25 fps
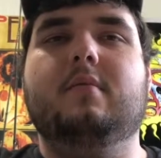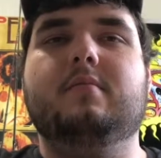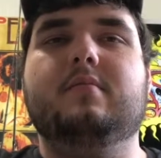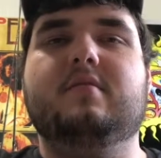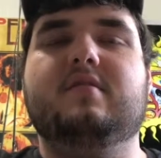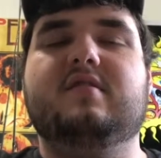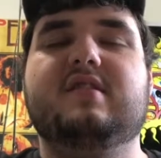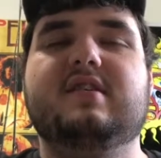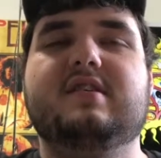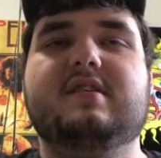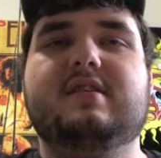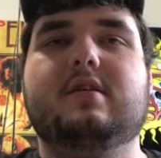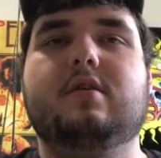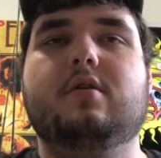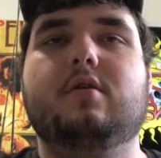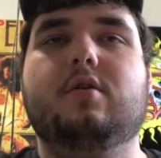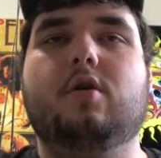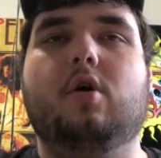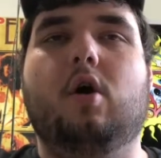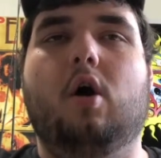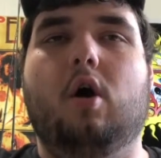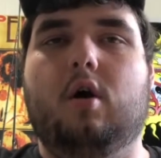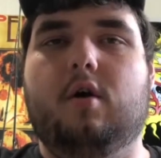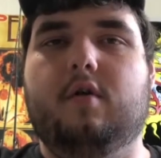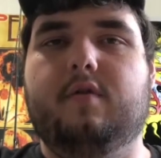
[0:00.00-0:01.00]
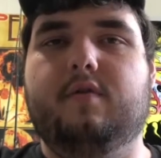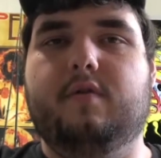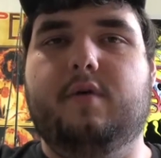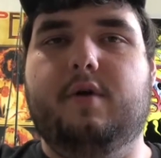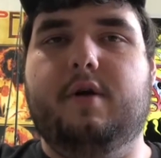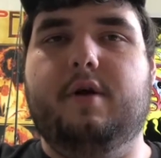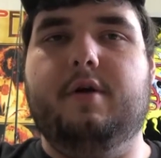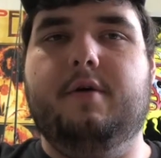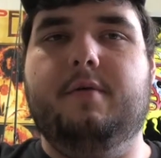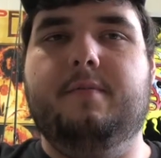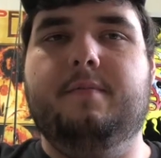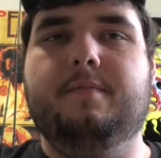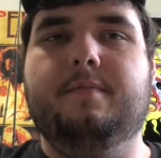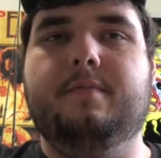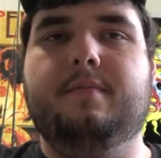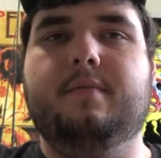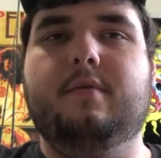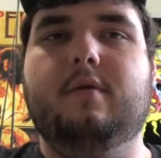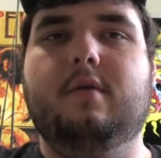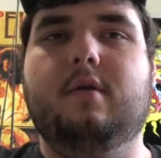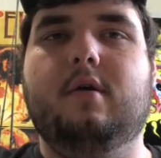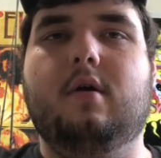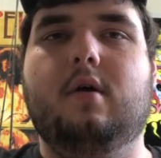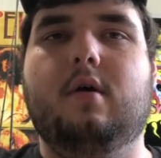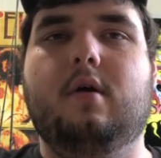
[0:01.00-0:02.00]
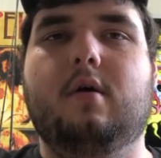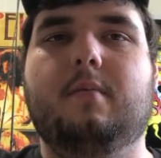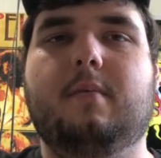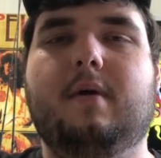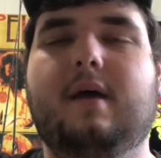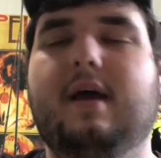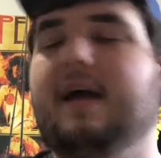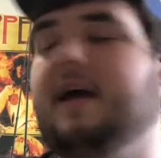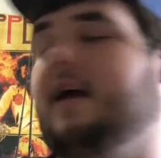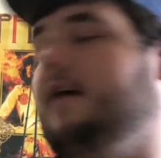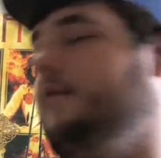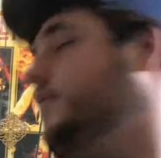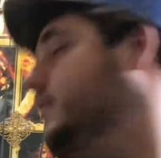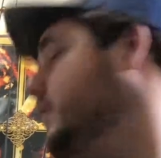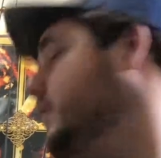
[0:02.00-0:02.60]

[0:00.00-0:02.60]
Sixgill carve reel. I have